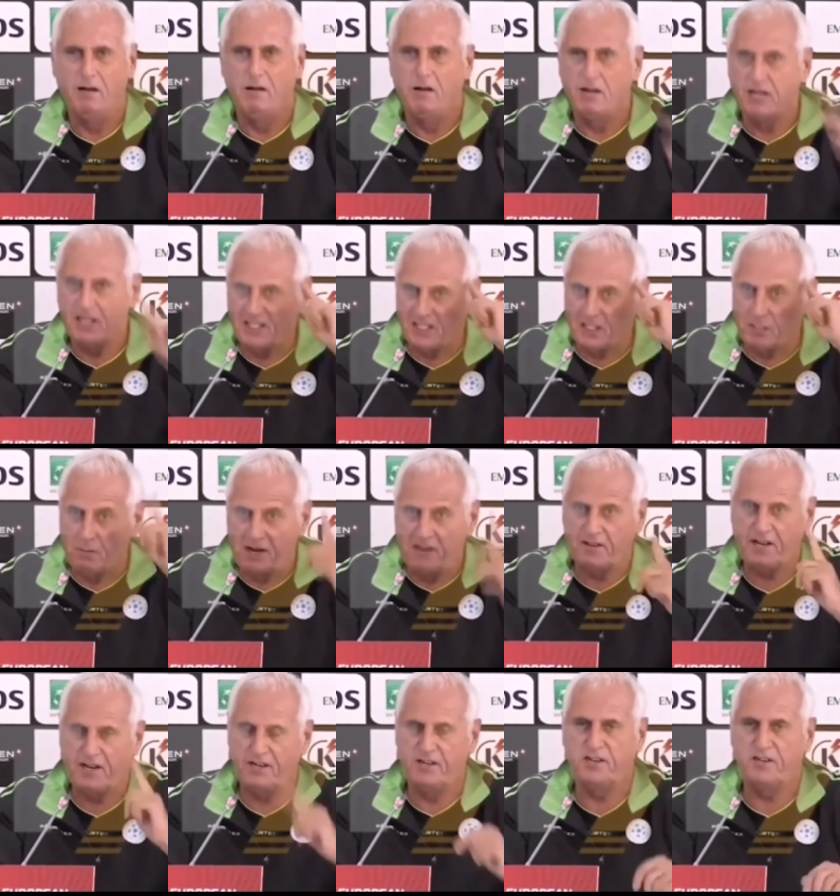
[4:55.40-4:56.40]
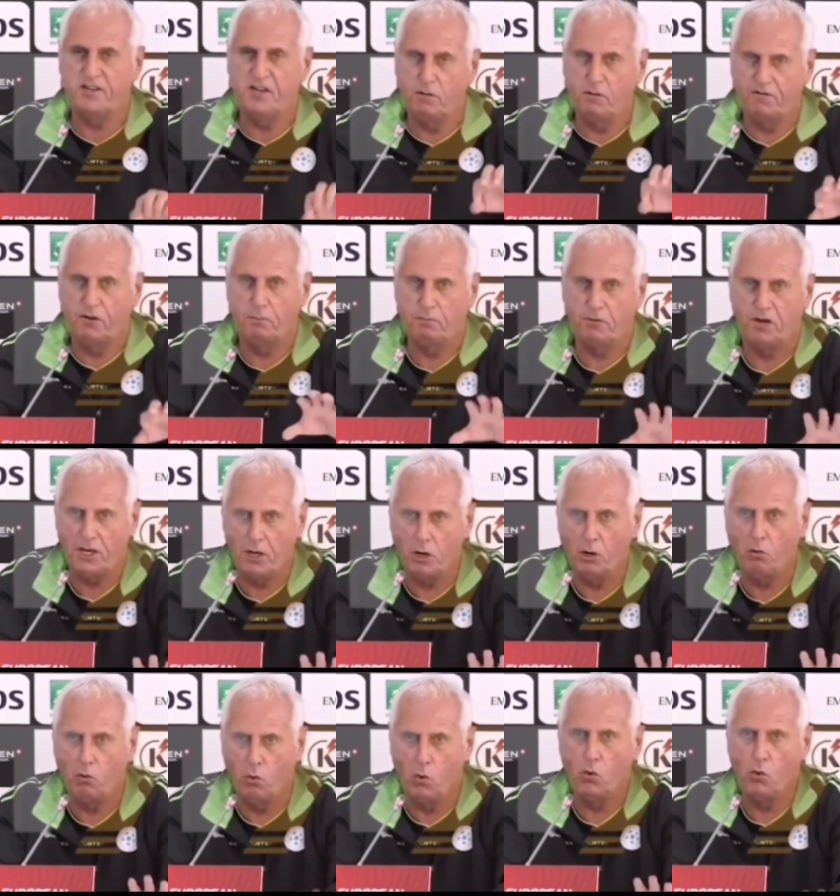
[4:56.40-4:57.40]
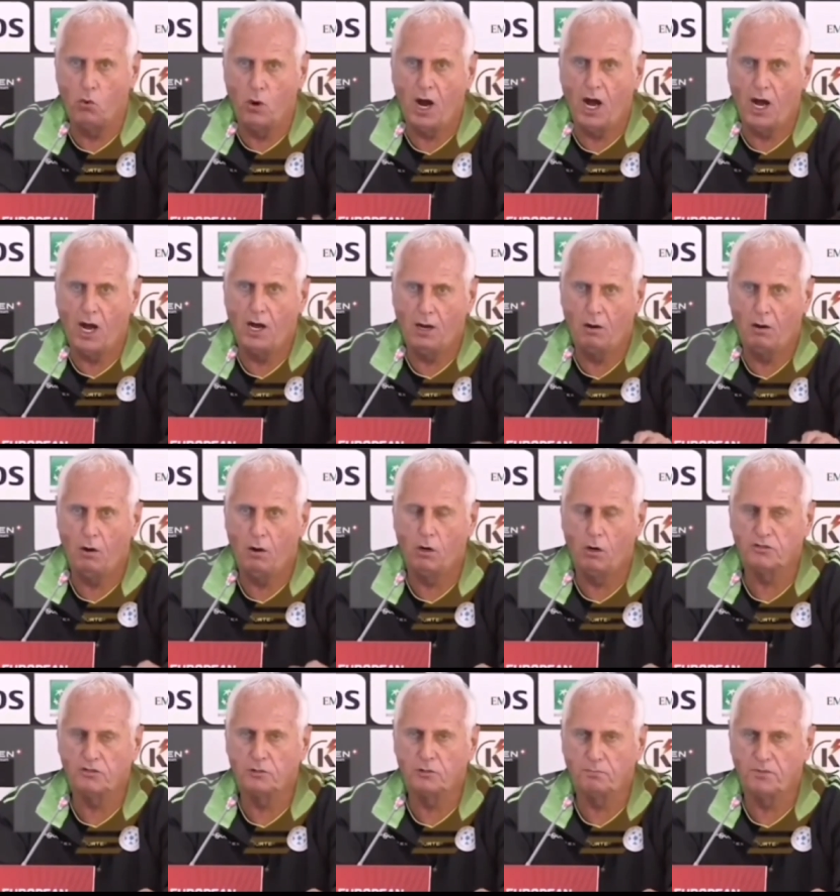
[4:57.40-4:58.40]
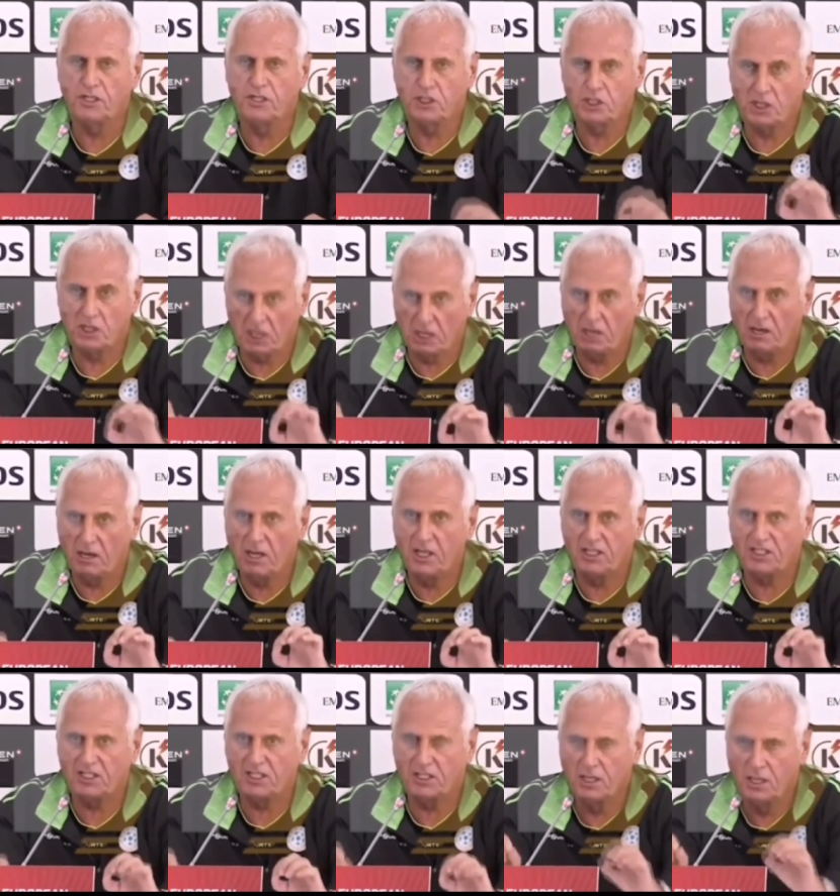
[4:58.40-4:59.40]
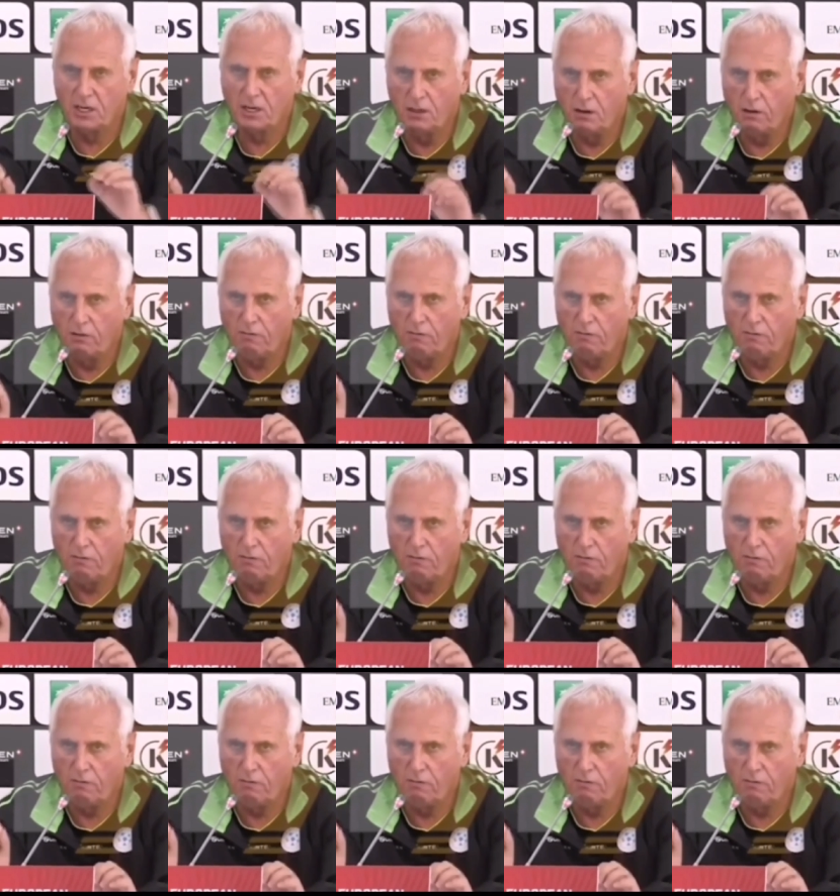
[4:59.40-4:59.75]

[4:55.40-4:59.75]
Uh, it's the mentality of the player uh, on the pitch is